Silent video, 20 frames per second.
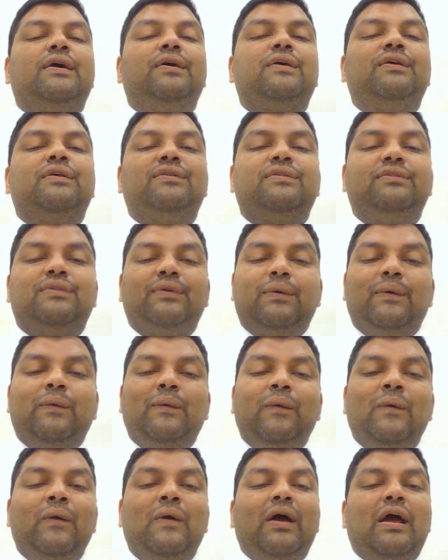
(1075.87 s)

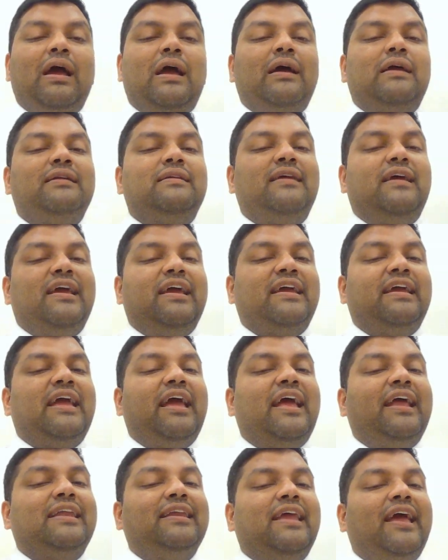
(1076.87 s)
So, take
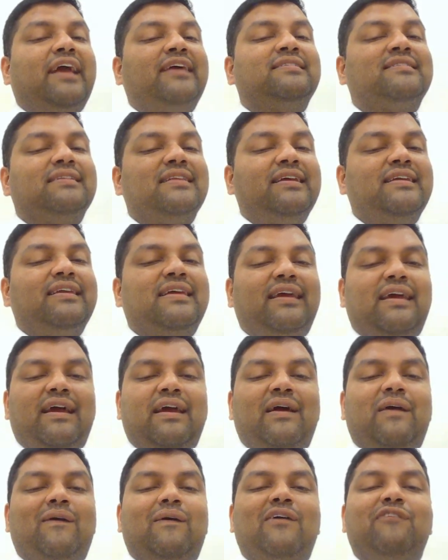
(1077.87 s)
an excellent
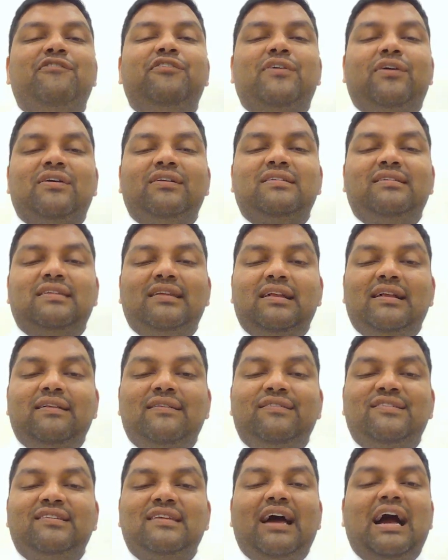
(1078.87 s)
care of
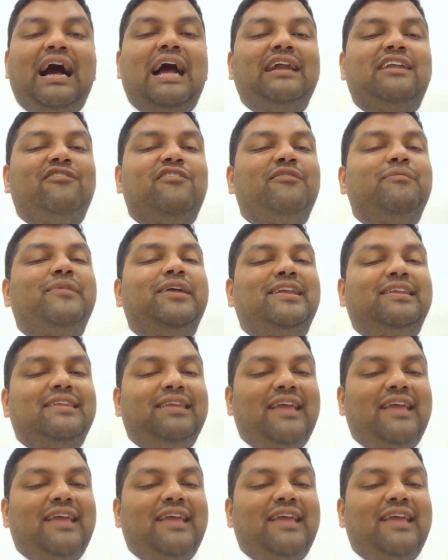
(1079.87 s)
yourselves until we meet